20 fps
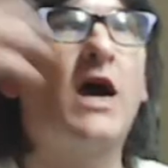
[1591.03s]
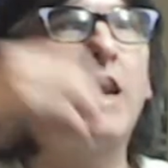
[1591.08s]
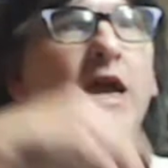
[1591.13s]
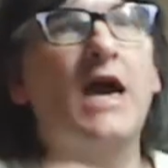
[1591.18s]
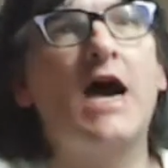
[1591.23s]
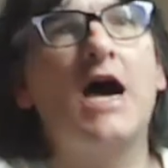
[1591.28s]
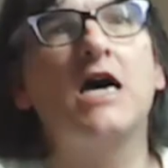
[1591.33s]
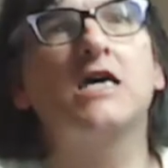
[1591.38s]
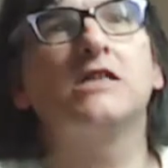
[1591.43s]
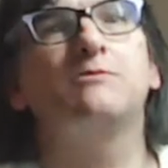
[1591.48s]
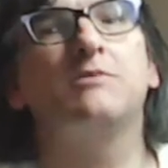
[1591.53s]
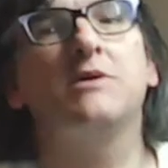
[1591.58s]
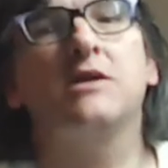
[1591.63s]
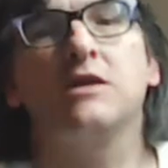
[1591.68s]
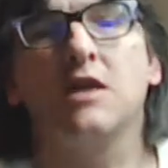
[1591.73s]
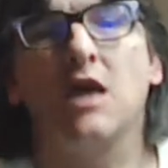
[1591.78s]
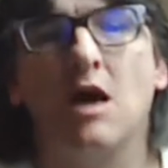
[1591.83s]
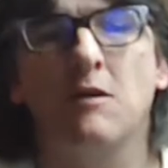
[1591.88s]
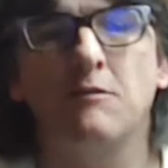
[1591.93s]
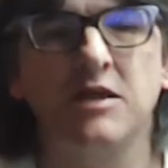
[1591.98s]
It has been
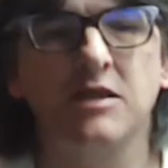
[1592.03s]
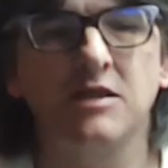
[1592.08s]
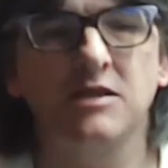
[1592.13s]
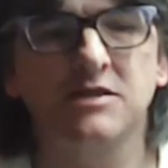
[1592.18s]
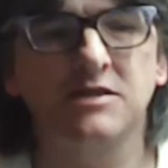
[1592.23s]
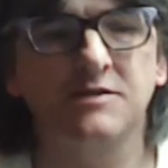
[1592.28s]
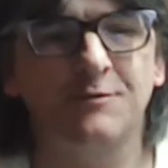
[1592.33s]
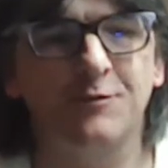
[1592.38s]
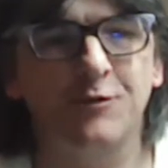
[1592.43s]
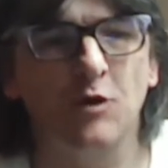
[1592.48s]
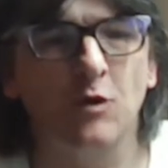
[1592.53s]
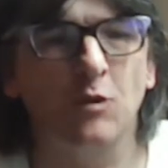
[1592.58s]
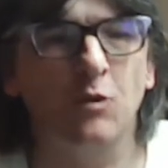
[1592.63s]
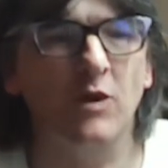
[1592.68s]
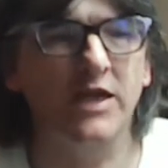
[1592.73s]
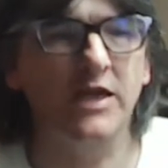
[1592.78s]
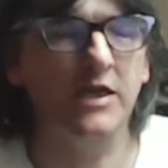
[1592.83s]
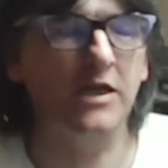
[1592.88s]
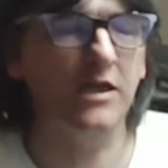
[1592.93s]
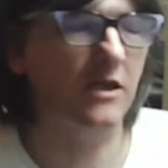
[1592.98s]
coming for a
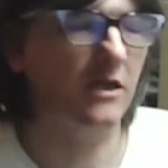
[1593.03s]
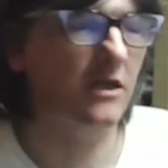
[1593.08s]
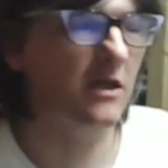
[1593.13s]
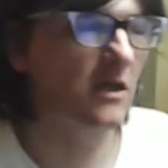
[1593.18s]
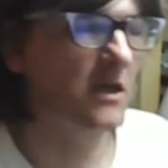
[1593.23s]
week,